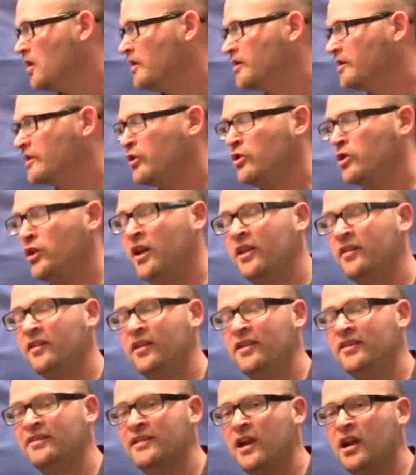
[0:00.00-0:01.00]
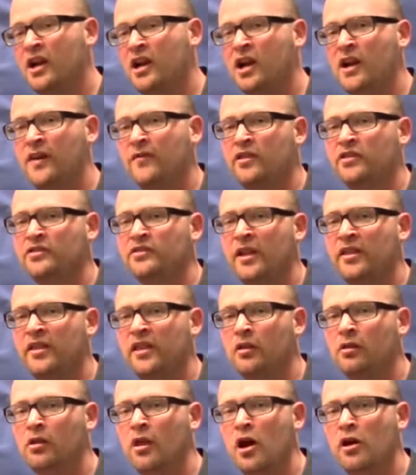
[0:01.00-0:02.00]
So when you get into this area, if there's
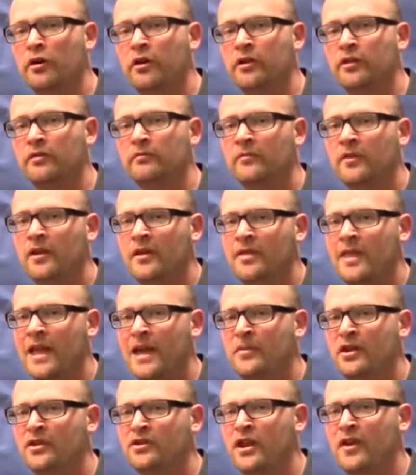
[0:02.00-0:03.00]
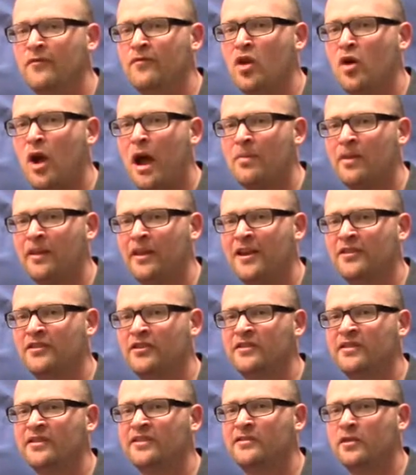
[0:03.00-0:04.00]
nothing loaded, that means you have no
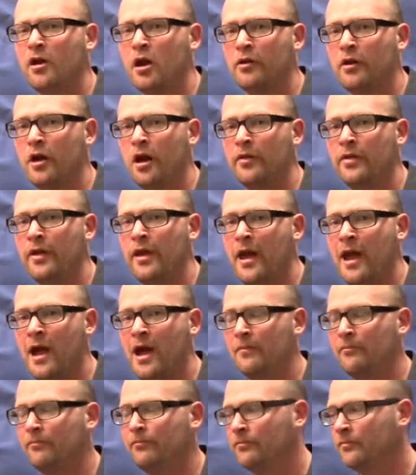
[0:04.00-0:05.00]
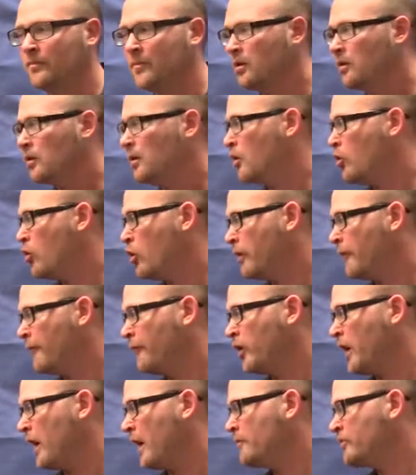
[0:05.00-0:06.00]
applications installed on the app or the
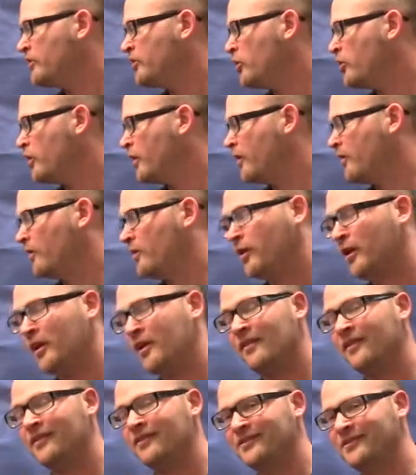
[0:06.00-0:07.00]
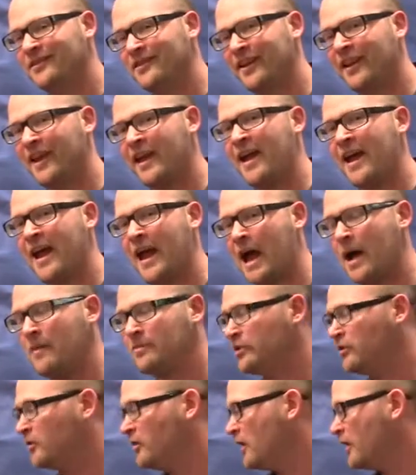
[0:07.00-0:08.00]
frame. So to get
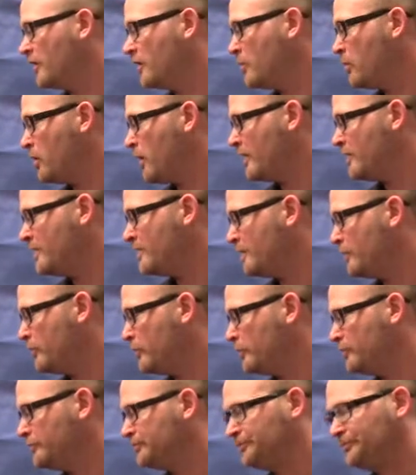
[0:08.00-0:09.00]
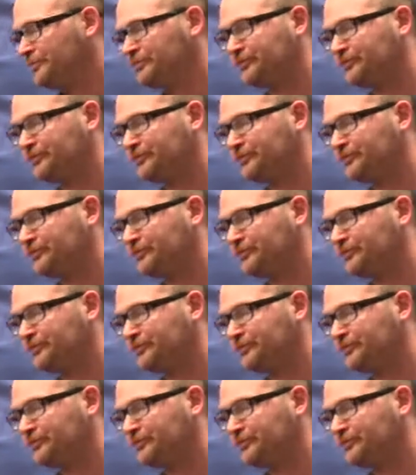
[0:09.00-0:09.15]
apps, you'd click the plus symbol,